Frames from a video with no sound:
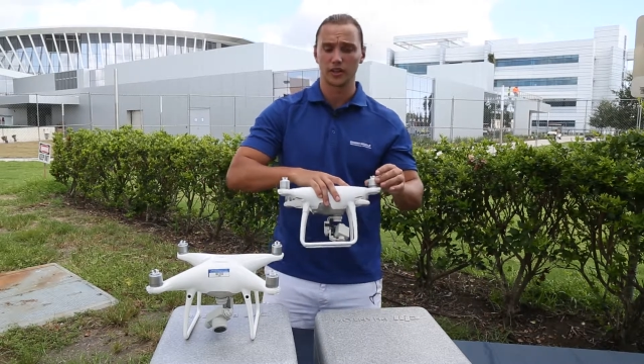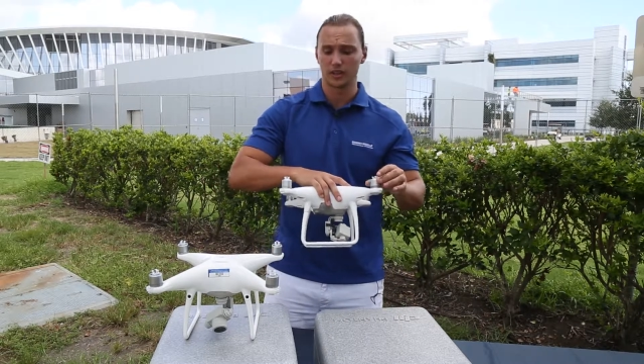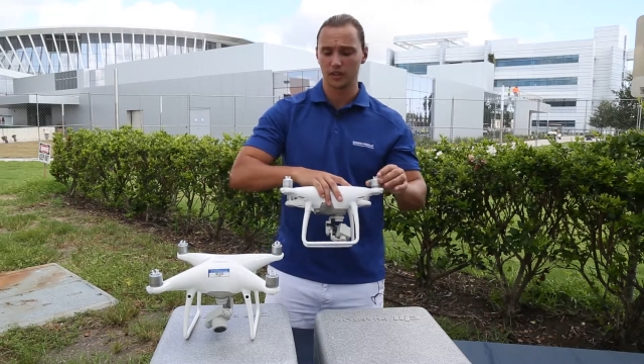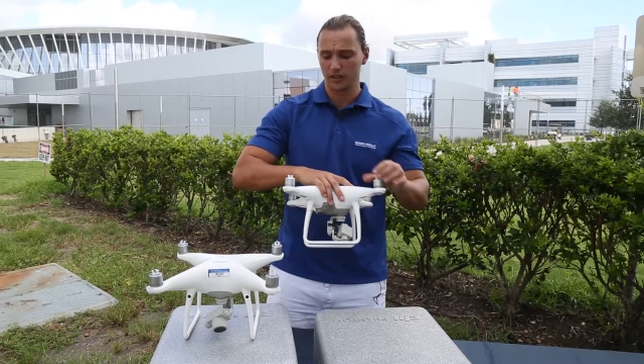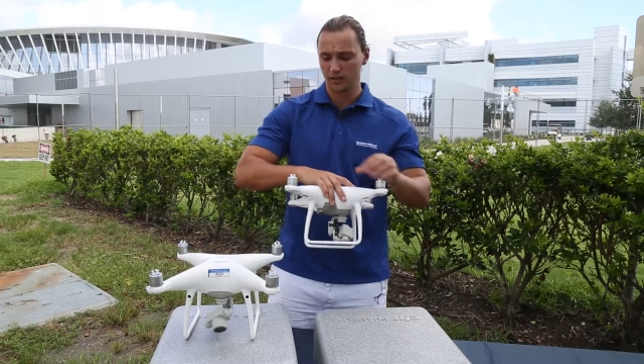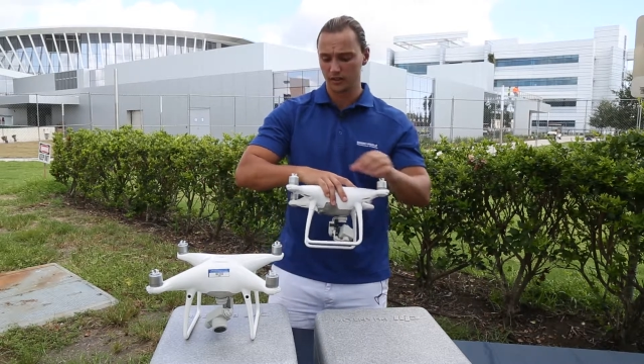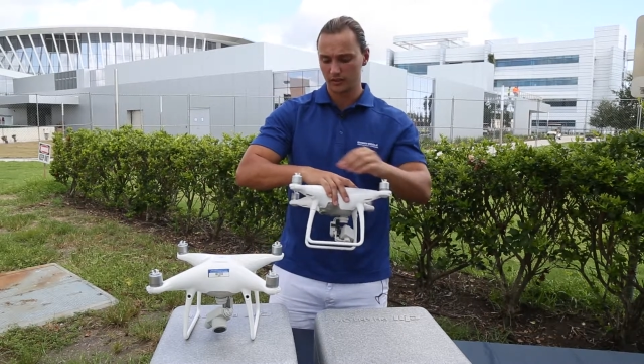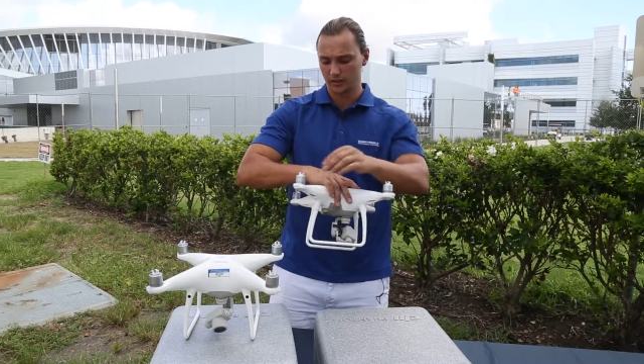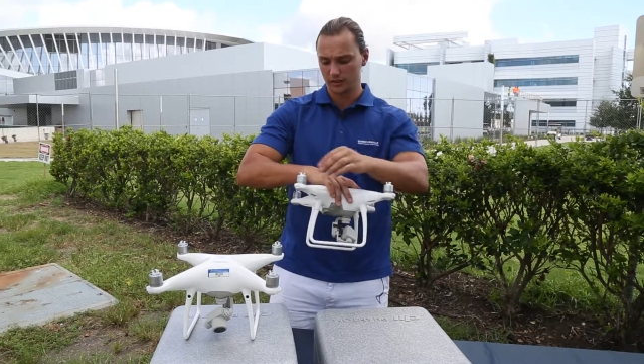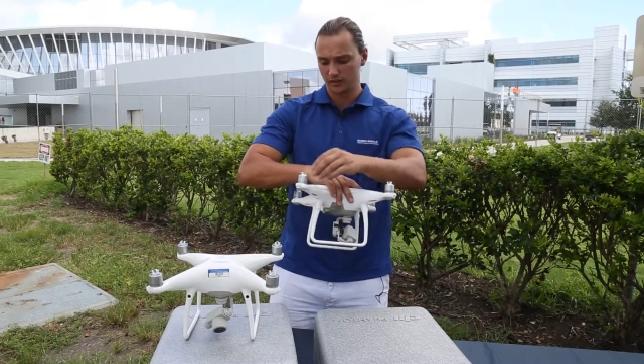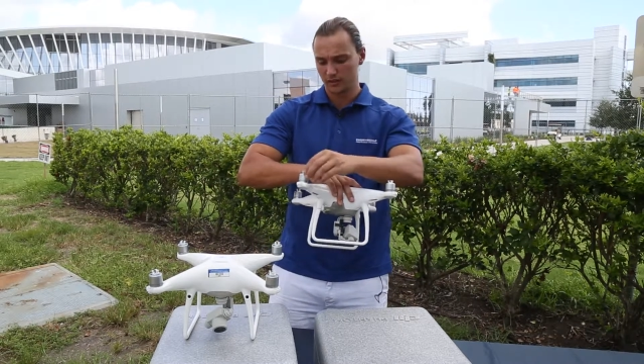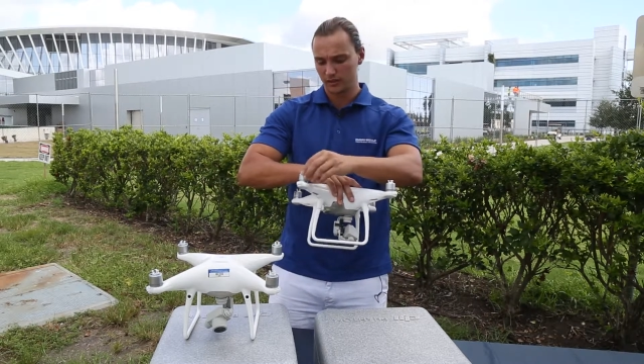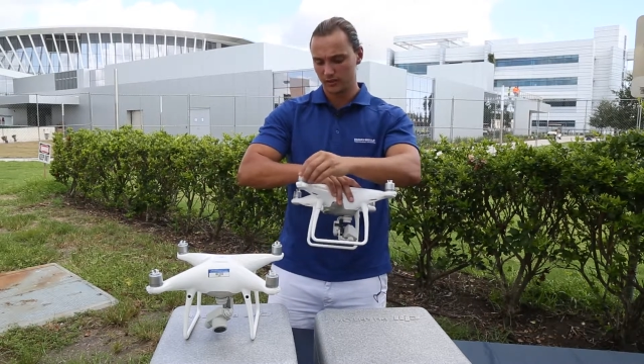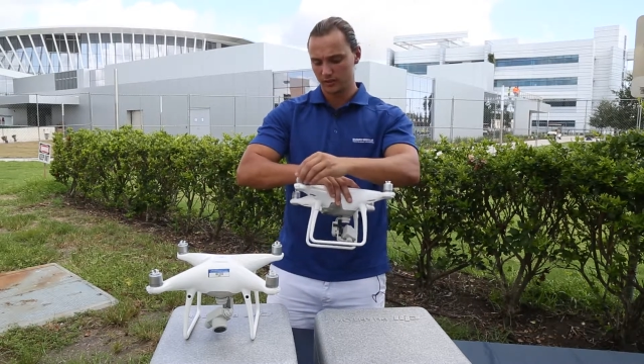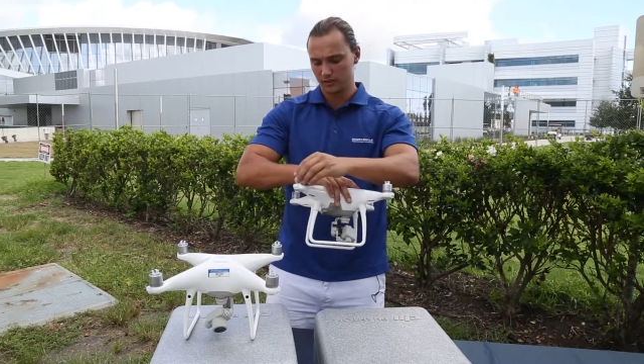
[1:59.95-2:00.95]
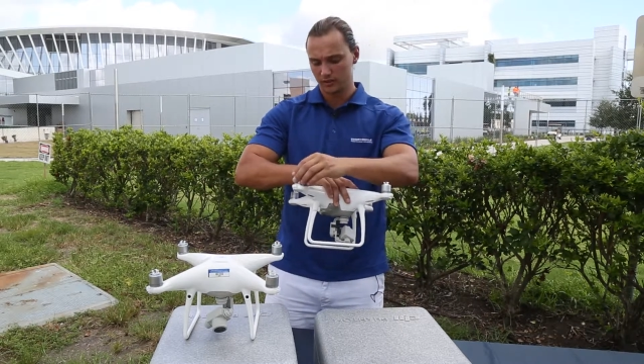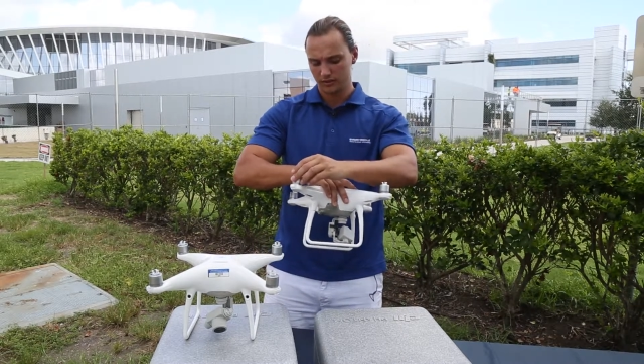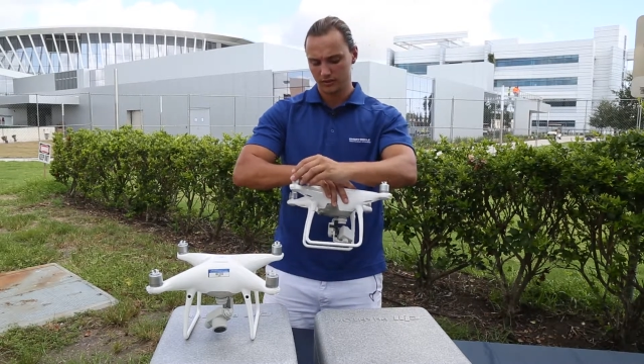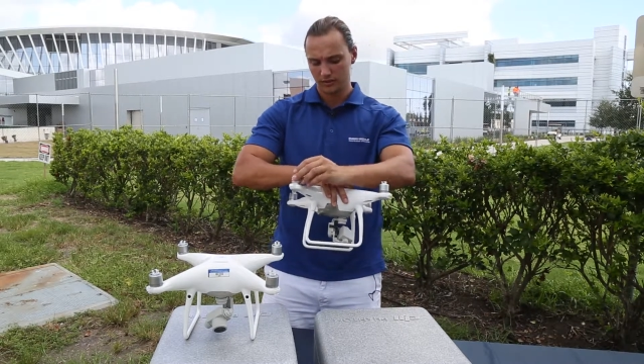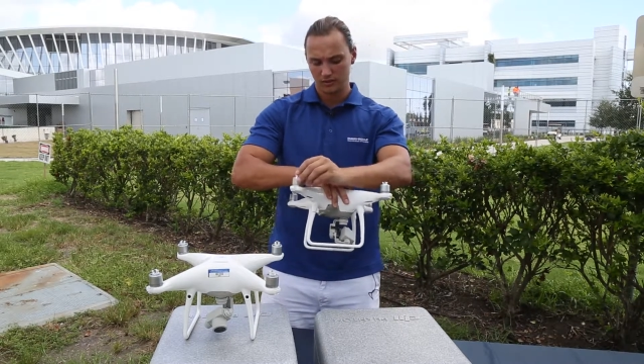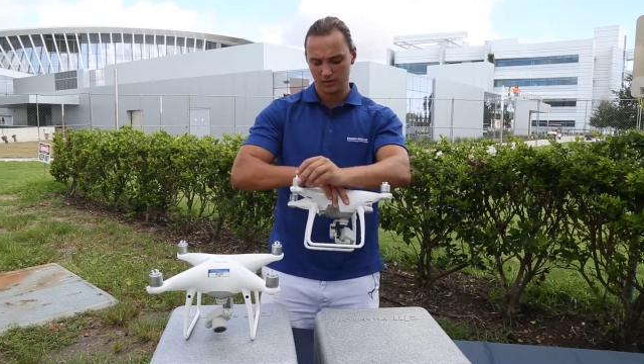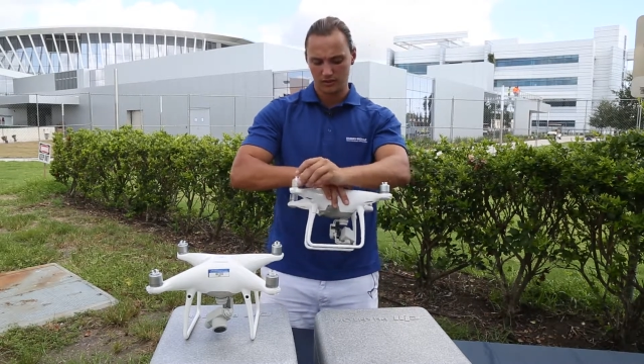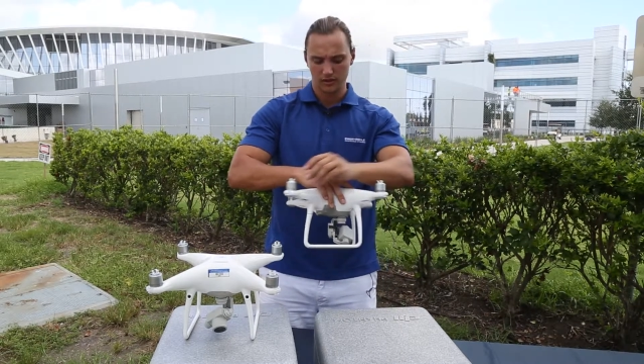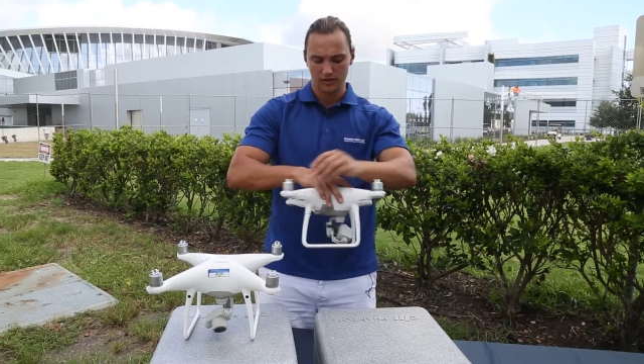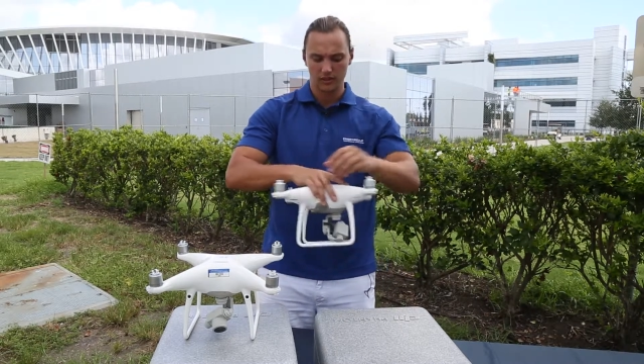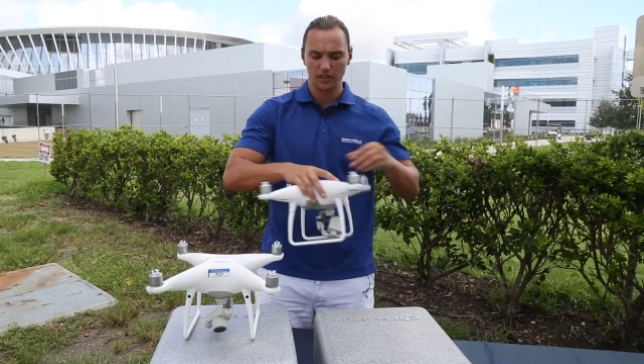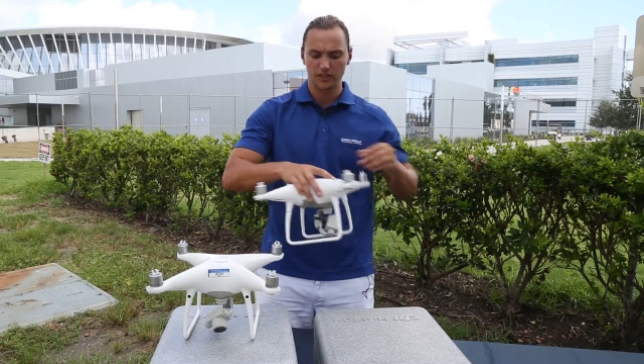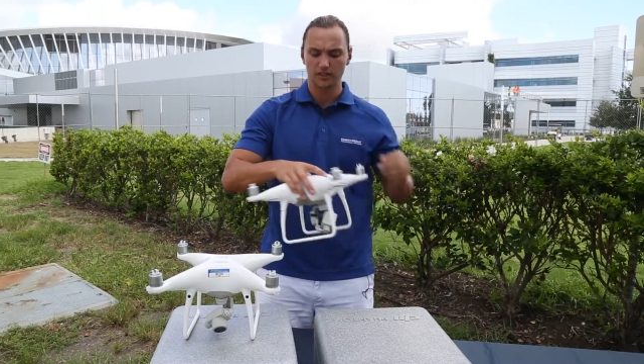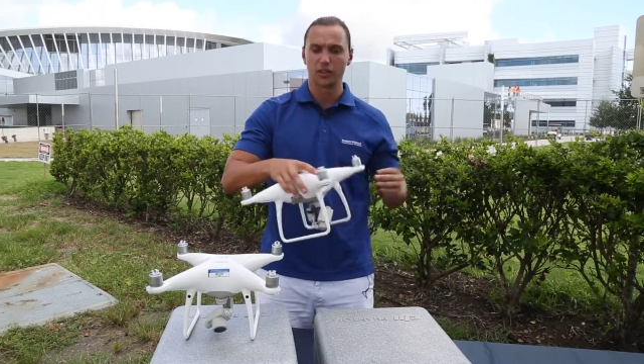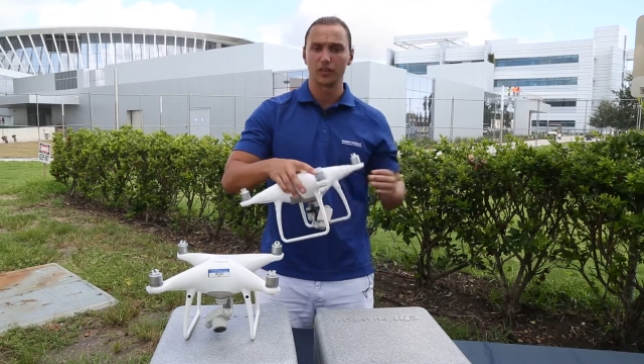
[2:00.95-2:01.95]
good.
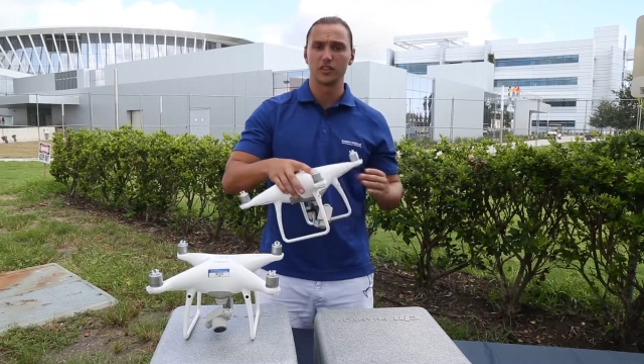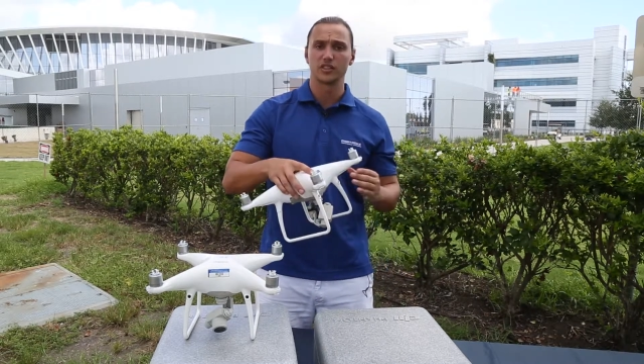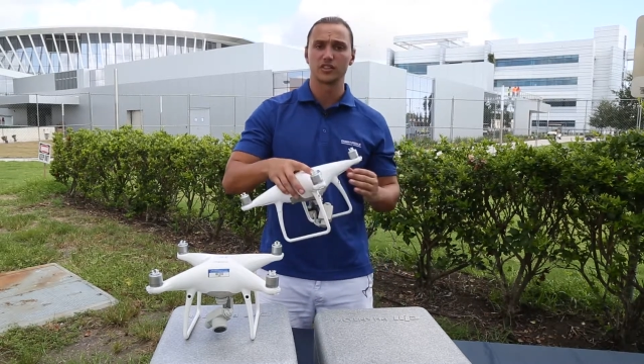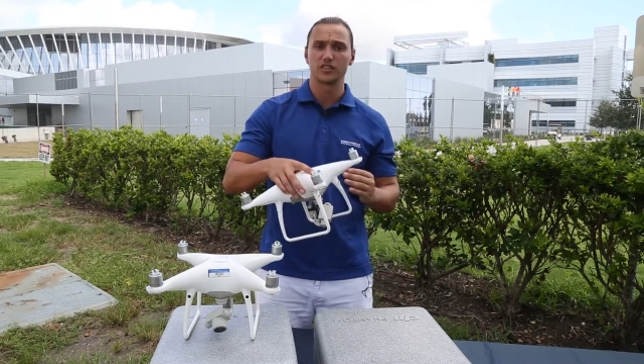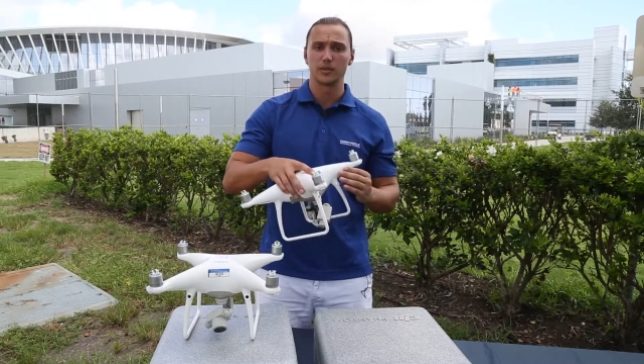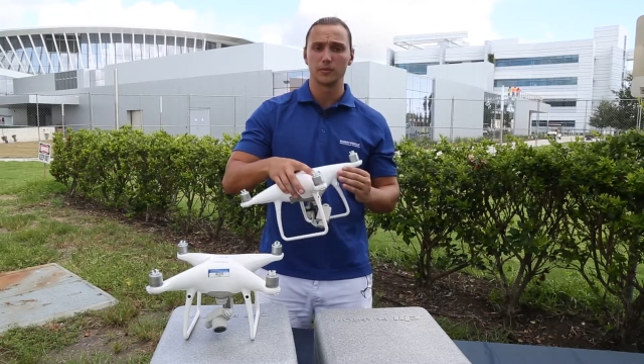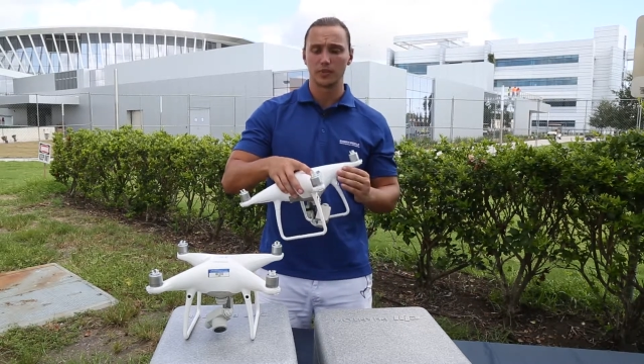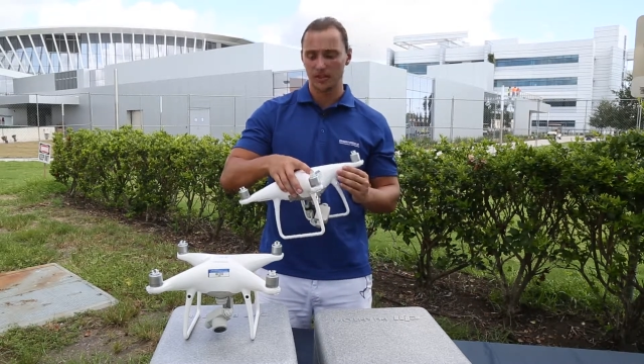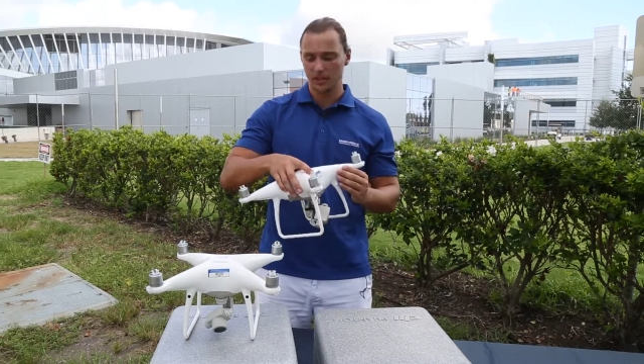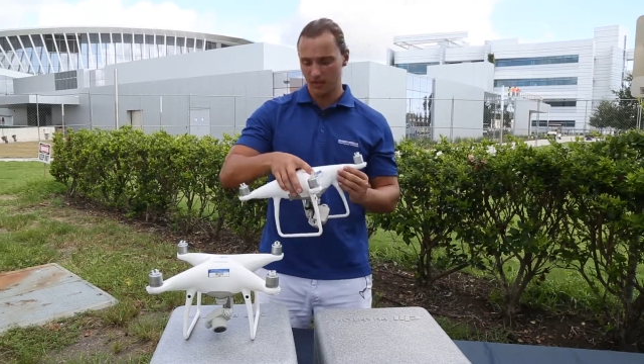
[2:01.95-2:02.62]
Let's go to the seam of the